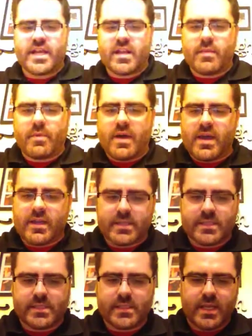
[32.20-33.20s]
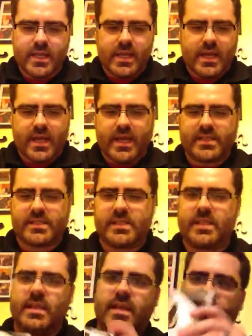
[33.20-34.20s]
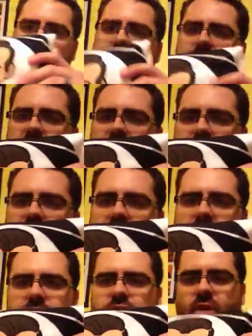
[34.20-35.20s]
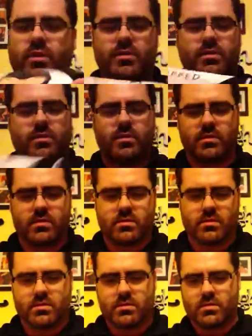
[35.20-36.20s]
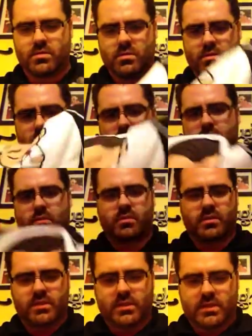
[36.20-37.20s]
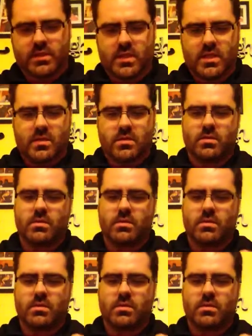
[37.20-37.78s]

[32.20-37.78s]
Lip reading: out of the box I see is a t-shirt. Let's see.